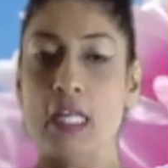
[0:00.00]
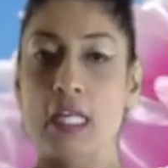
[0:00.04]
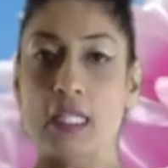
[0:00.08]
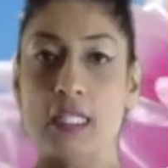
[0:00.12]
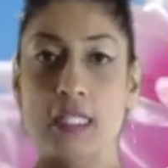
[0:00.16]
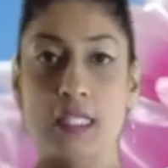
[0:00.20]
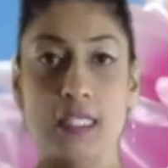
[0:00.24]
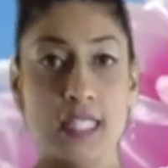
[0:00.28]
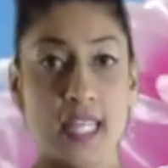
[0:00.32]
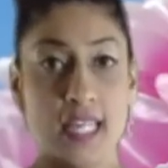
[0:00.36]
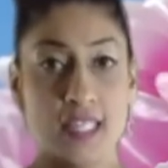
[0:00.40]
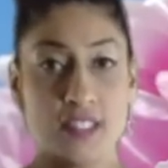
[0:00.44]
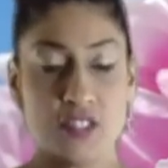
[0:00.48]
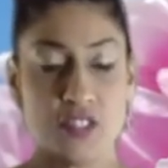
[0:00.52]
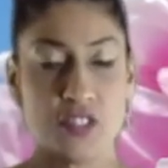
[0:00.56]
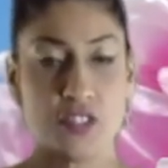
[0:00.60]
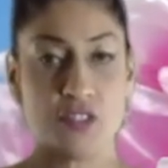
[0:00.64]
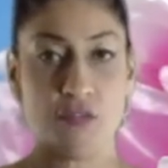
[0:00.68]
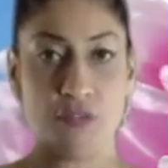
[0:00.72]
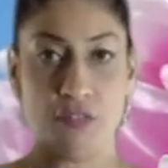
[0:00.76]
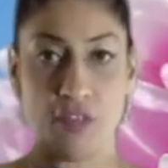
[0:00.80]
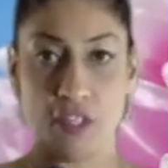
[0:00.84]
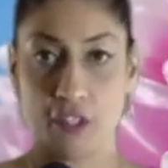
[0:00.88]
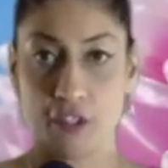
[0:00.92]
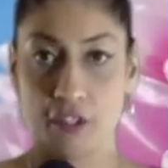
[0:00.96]
Let's
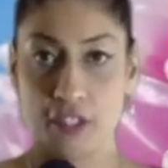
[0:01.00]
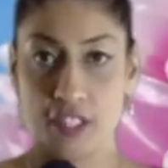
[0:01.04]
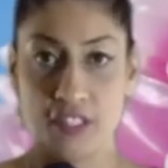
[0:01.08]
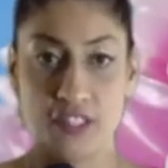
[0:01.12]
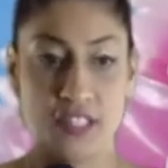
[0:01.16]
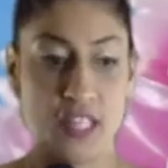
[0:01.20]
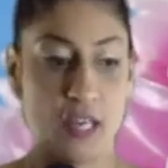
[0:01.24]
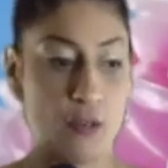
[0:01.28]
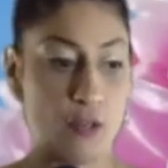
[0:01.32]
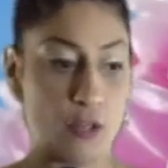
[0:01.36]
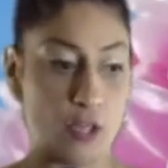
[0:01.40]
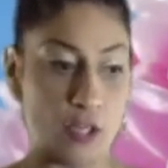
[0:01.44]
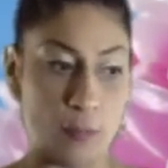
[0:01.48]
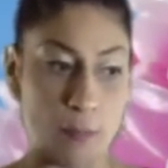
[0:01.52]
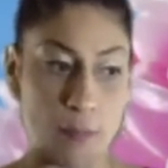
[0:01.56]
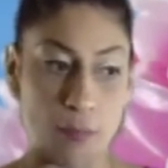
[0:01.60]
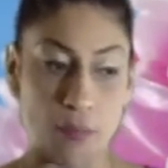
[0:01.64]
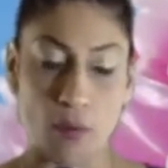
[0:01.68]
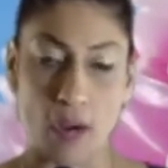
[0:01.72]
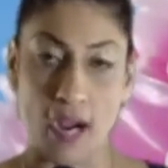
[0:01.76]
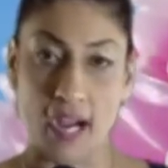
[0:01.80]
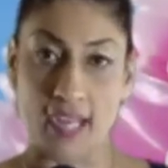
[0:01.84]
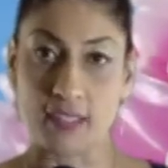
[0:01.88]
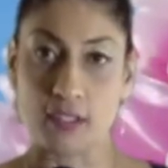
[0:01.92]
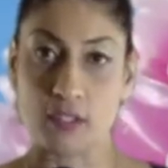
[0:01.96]
figure this out on a
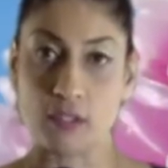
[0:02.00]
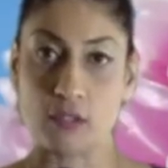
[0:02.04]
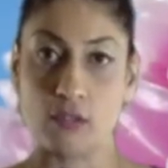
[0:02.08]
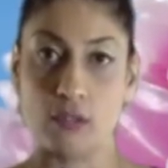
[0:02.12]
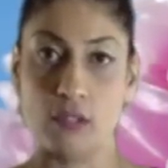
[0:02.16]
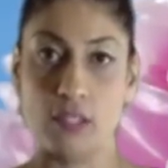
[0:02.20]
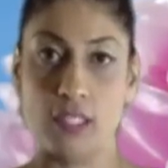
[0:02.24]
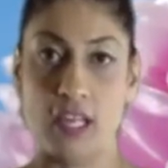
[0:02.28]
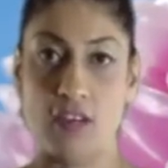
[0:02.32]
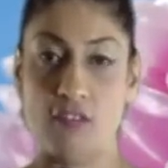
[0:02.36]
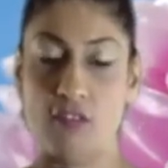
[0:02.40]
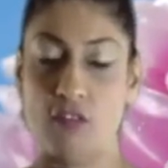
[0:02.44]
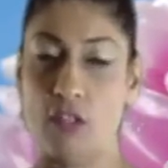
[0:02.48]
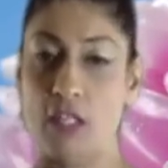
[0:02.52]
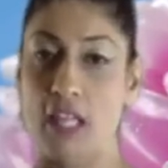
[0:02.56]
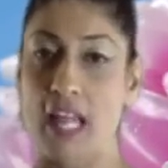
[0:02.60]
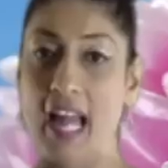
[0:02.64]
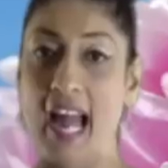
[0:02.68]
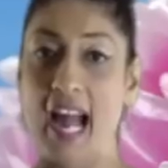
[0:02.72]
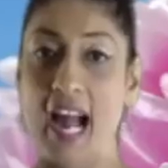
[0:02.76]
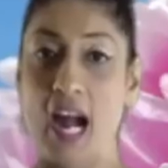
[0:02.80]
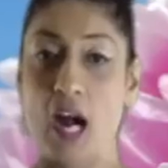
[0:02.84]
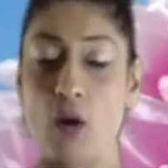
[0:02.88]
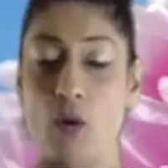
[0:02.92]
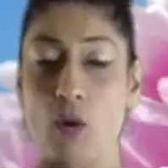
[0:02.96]
practical level.
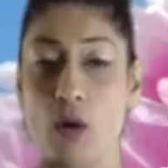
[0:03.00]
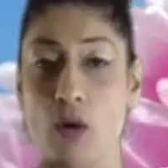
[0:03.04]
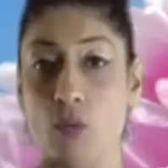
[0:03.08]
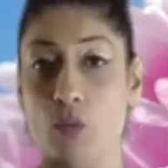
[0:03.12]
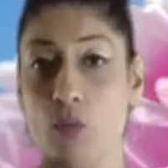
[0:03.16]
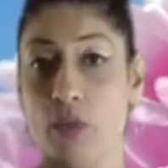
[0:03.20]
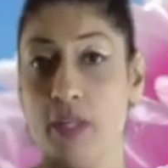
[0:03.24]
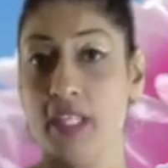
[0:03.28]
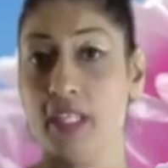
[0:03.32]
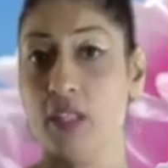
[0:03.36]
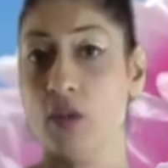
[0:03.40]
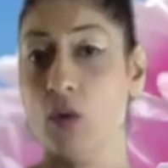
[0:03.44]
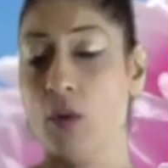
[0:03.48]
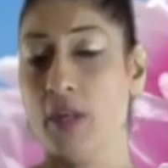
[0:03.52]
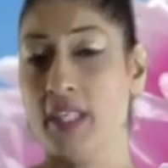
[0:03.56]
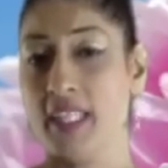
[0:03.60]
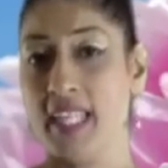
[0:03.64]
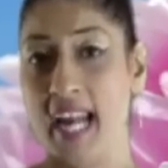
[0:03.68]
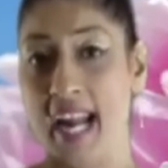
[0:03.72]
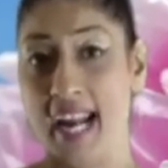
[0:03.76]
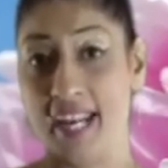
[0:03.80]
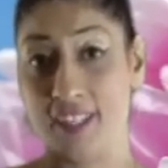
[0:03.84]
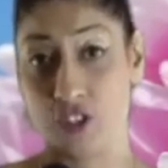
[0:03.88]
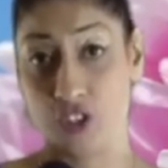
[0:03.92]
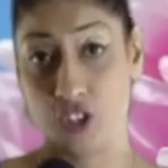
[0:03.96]
How are we going
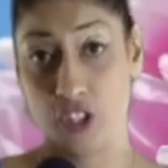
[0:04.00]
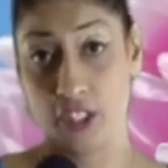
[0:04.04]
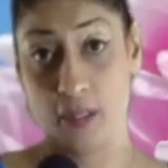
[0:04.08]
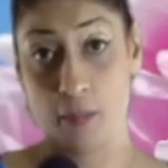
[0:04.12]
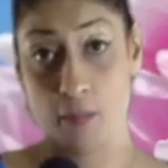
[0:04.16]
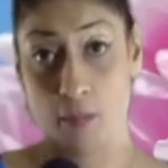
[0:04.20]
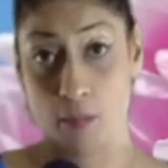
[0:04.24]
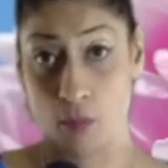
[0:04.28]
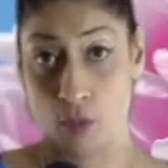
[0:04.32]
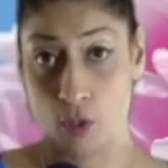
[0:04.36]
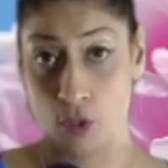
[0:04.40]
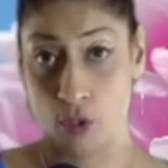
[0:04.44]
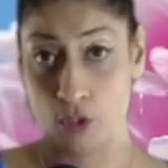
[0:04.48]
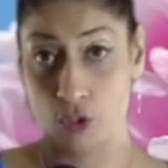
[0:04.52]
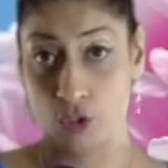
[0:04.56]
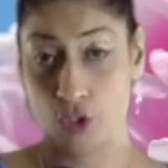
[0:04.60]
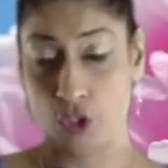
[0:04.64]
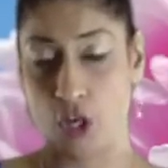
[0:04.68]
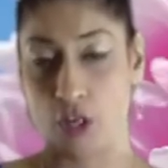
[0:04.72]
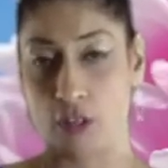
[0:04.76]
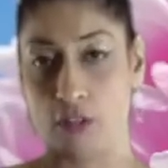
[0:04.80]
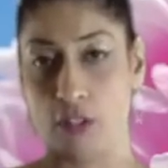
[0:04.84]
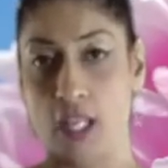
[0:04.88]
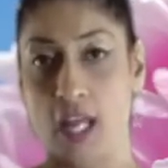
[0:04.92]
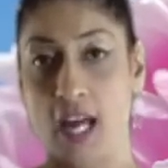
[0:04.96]
to actually merge
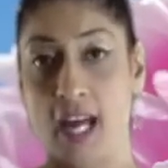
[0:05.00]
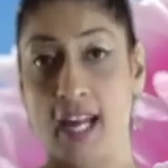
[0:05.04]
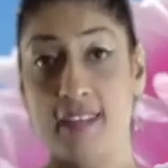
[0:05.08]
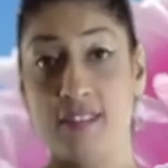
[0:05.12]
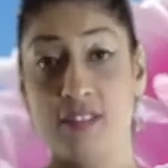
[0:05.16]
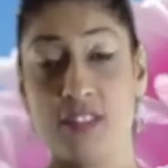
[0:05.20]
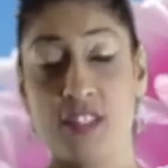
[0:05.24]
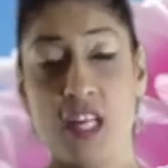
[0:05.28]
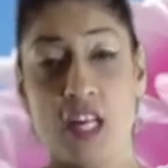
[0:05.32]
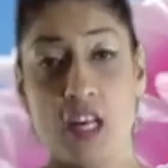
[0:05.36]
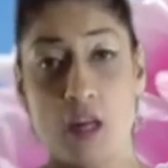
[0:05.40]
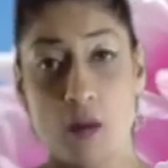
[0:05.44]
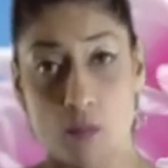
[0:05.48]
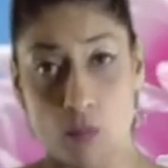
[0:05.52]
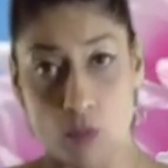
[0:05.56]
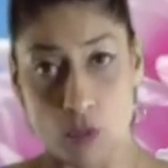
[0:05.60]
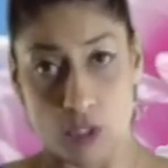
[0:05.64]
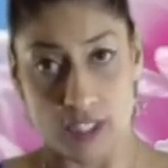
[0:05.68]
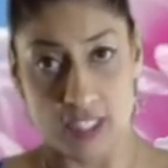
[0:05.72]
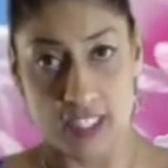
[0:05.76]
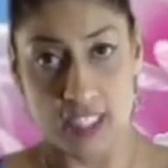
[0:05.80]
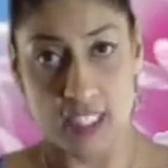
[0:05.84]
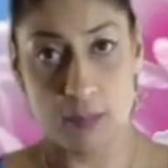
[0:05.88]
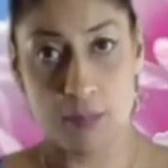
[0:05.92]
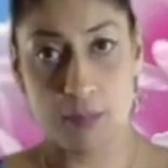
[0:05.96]
our lives more
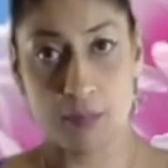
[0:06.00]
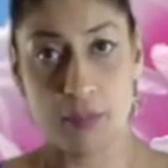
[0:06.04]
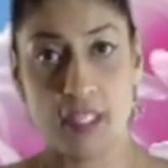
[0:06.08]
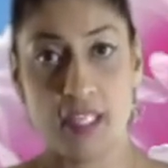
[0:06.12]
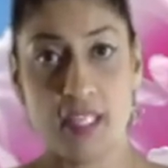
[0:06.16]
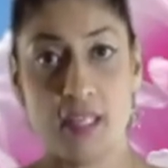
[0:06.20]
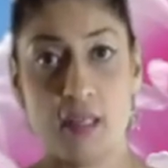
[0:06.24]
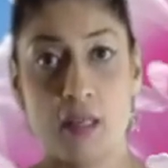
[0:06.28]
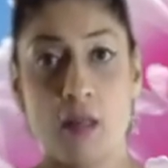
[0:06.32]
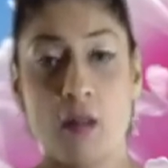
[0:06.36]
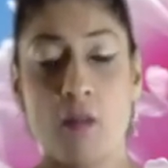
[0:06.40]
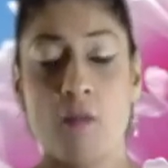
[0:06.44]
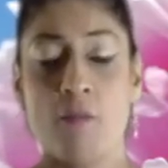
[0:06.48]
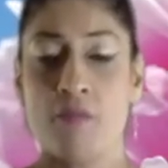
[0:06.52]
deeply?